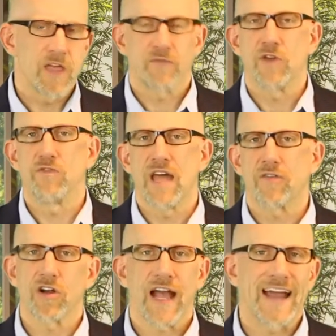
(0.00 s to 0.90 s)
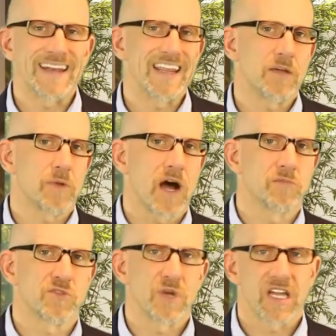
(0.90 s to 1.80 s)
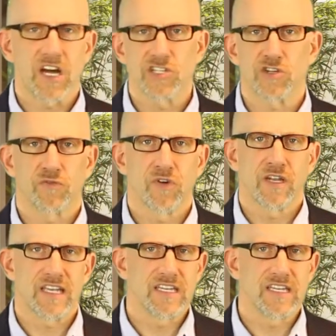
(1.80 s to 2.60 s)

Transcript: if you've never gotten any problems because your foot